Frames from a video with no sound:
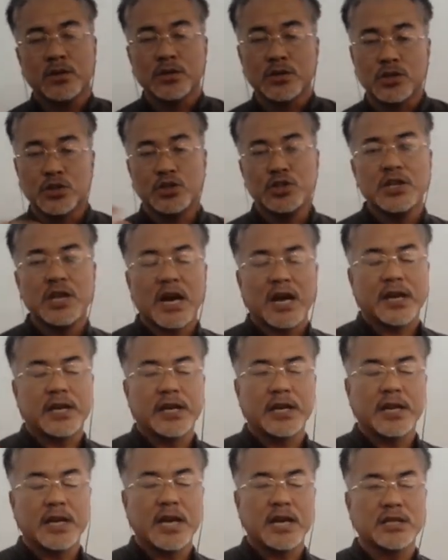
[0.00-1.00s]
G.R.
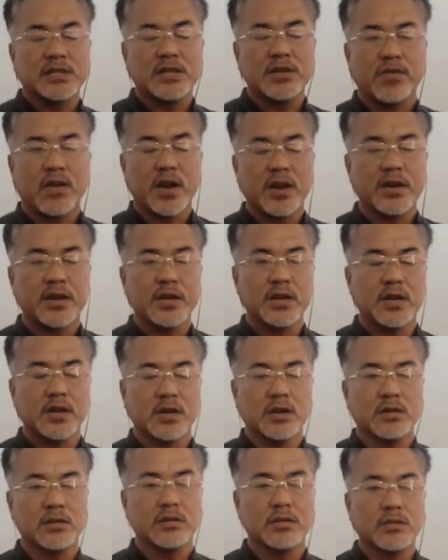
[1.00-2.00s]
Terry has defined here
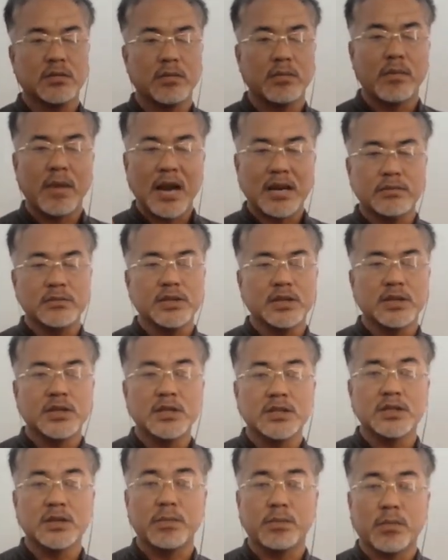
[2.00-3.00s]
management
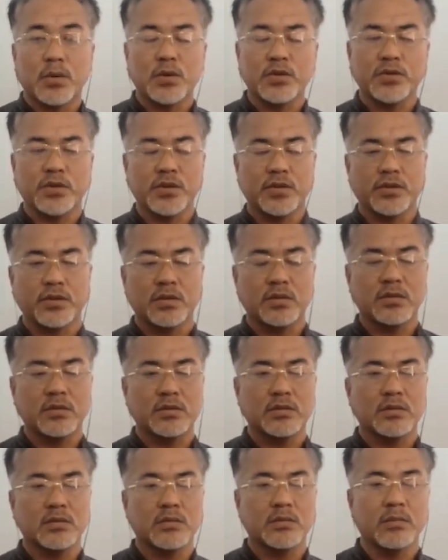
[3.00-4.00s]
is a process.
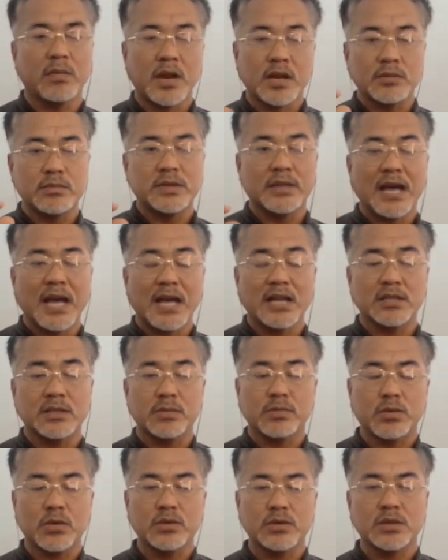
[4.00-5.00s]
Management as a
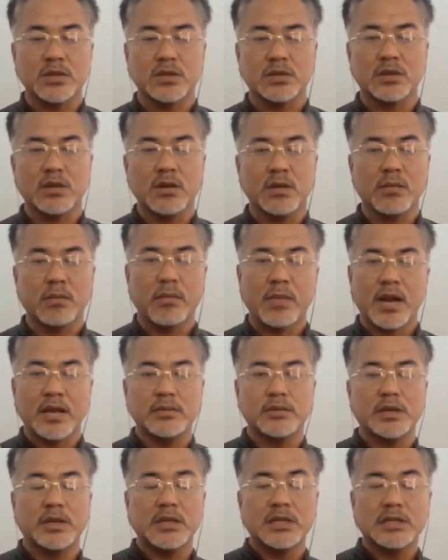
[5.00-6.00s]
process.
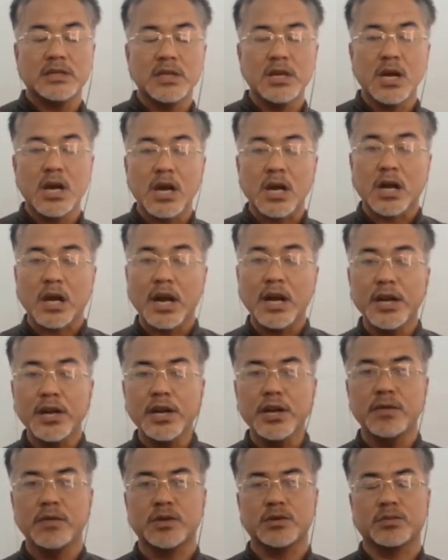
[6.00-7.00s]
Management is a
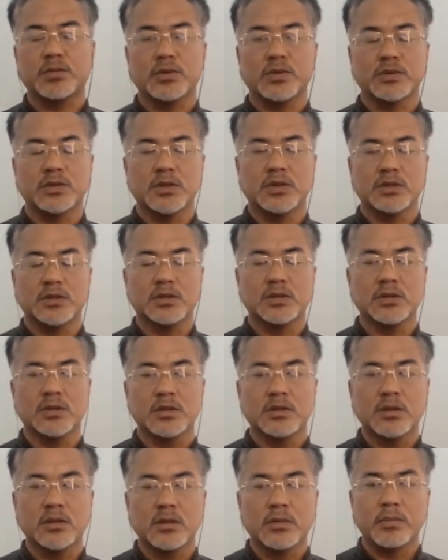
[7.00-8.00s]
continuous process
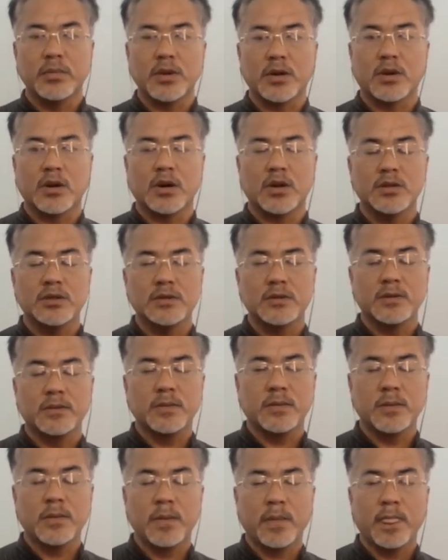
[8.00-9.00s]
because
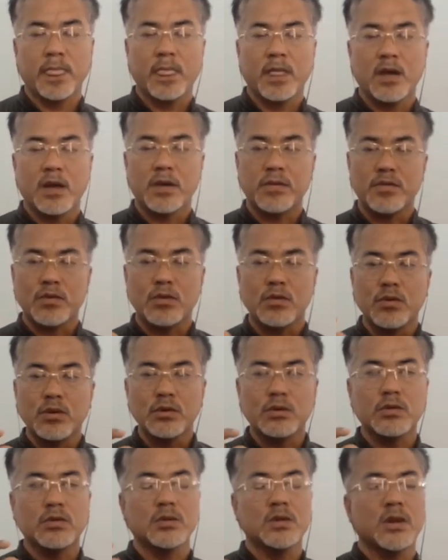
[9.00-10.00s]
if you go
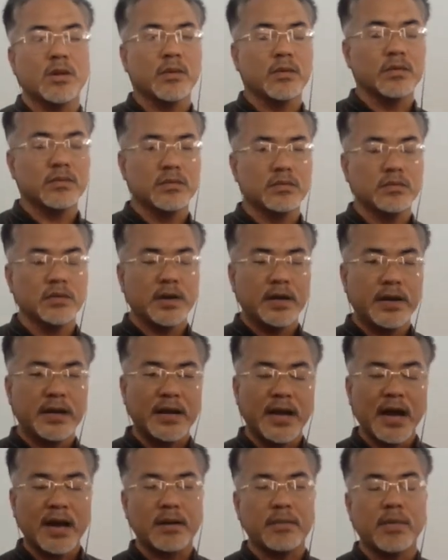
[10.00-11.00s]
through the
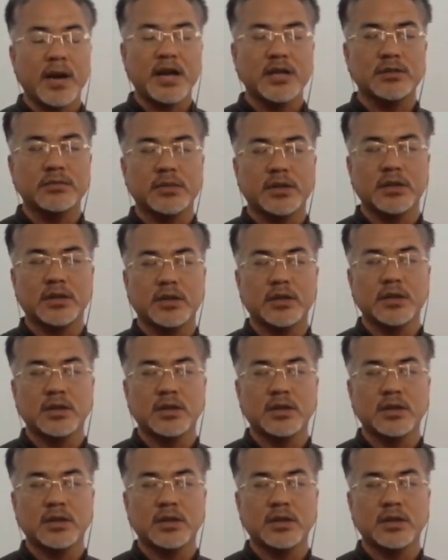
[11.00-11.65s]
entire management